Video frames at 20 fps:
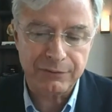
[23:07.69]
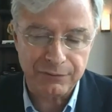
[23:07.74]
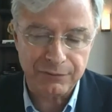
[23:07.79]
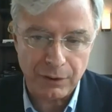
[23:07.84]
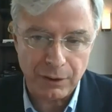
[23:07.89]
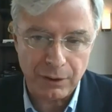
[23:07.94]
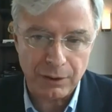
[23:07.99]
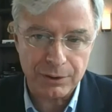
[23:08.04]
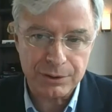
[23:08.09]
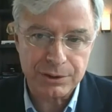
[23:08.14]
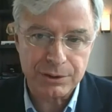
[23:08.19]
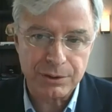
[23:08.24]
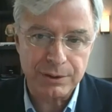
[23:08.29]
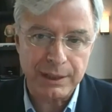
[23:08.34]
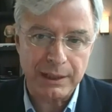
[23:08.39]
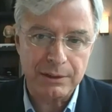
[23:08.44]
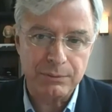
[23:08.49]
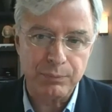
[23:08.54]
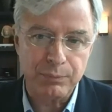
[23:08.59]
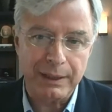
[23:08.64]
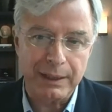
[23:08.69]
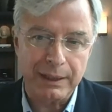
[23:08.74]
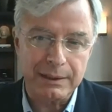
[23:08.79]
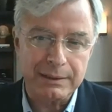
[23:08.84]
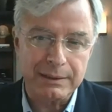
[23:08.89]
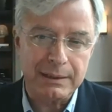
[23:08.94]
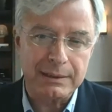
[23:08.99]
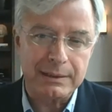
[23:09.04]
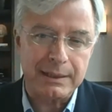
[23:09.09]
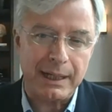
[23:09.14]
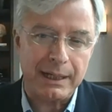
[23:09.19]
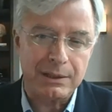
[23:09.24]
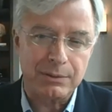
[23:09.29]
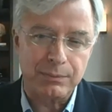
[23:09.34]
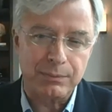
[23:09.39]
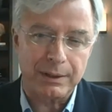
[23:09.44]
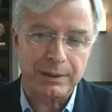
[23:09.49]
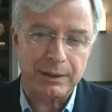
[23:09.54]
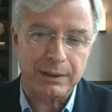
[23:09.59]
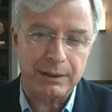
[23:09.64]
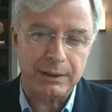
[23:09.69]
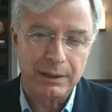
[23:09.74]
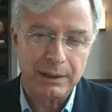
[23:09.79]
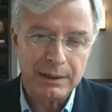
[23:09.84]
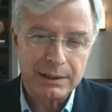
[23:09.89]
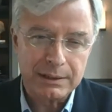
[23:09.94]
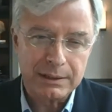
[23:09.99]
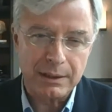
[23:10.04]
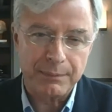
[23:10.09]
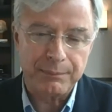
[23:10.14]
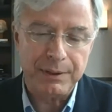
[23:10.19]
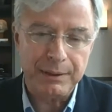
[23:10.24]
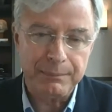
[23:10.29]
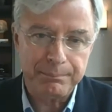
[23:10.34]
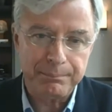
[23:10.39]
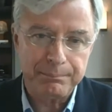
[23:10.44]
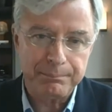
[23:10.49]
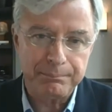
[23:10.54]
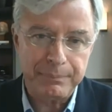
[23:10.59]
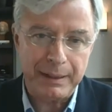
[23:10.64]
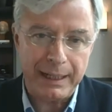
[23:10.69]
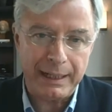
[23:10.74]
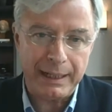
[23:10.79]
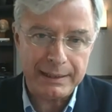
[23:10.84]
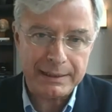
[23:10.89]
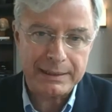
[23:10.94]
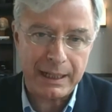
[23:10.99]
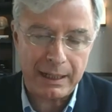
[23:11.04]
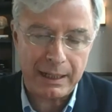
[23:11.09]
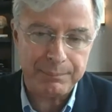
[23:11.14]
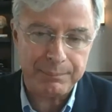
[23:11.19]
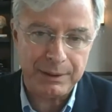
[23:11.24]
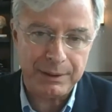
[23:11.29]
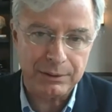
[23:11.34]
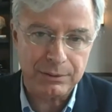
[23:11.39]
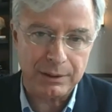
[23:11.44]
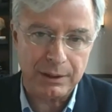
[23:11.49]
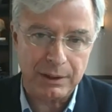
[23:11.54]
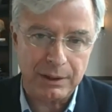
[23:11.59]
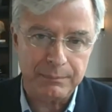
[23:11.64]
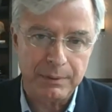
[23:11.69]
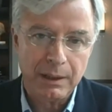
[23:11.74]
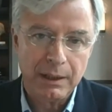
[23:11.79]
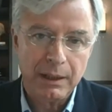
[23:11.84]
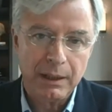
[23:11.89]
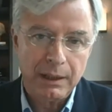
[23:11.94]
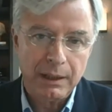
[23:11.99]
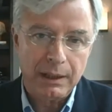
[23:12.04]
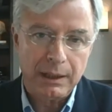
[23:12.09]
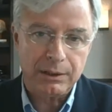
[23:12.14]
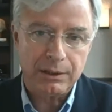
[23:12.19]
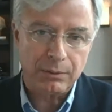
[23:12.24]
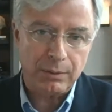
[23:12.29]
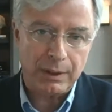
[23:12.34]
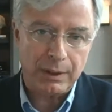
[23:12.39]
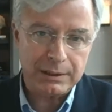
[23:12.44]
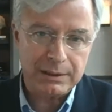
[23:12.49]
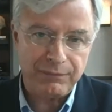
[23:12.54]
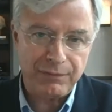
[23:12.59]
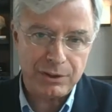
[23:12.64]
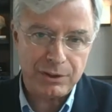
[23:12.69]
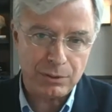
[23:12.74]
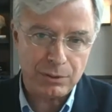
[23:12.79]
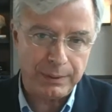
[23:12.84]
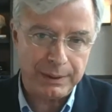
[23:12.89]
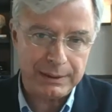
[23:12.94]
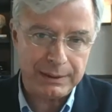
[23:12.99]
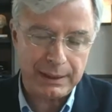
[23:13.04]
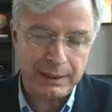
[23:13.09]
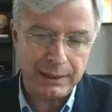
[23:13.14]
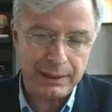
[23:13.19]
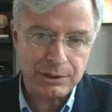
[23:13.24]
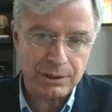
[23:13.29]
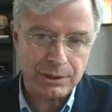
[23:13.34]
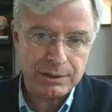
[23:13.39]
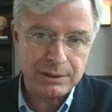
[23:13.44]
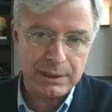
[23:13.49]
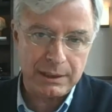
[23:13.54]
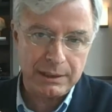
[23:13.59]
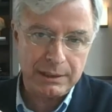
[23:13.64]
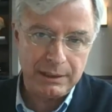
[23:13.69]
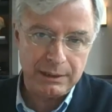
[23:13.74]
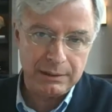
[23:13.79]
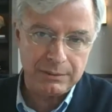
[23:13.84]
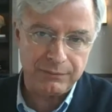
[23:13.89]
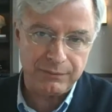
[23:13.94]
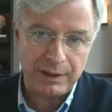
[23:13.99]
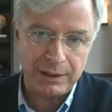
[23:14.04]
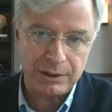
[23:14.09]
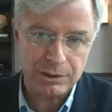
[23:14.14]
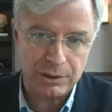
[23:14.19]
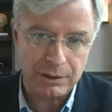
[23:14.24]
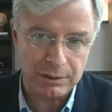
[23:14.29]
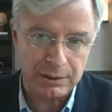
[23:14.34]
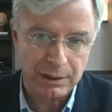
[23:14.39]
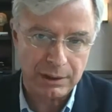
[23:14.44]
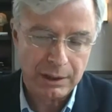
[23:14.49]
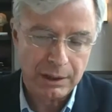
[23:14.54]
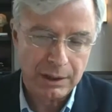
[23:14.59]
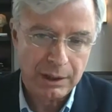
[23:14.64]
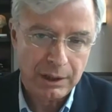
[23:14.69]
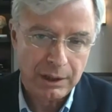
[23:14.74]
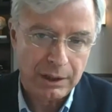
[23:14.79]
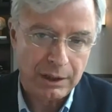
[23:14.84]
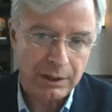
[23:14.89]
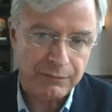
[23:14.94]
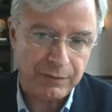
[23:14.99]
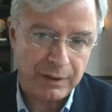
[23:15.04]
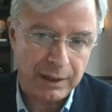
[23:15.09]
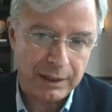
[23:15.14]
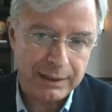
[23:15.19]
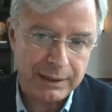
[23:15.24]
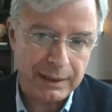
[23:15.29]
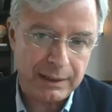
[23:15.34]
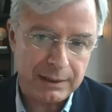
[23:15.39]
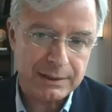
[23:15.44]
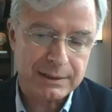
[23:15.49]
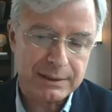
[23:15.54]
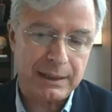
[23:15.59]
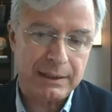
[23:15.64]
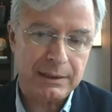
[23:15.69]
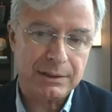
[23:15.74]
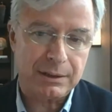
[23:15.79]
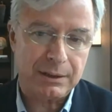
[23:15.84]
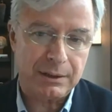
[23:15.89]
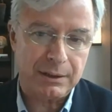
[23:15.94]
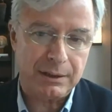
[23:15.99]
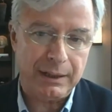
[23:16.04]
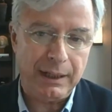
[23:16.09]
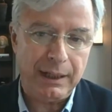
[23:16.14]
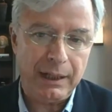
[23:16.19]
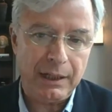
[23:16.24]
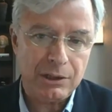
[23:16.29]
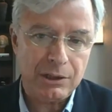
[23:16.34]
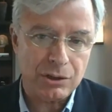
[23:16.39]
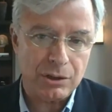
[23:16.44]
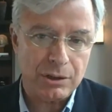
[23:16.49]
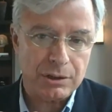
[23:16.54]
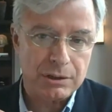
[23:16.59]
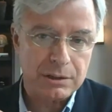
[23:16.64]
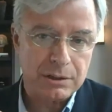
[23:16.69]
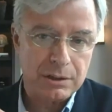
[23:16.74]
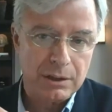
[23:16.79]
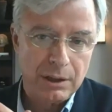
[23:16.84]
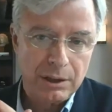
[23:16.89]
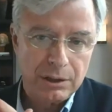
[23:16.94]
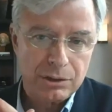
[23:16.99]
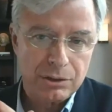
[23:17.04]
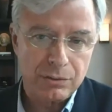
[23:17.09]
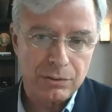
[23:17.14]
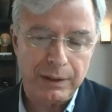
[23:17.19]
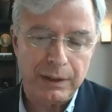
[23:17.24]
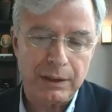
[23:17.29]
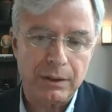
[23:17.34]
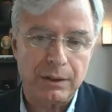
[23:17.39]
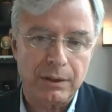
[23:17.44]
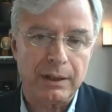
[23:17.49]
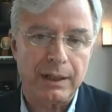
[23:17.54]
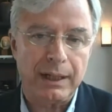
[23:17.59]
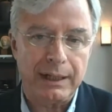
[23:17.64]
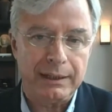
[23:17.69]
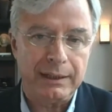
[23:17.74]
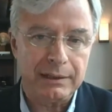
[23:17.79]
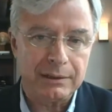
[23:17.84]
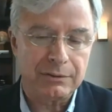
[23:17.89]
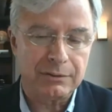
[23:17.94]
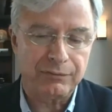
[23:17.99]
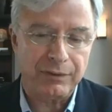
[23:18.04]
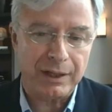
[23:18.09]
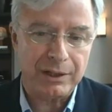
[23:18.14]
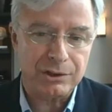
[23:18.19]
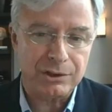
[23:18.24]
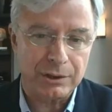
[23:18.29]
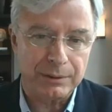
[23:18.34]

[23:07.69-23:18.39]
detect falls so that we can detect whether something bad is happening to them. And through artificial intelligence and the intervention of our care center agents, trigger an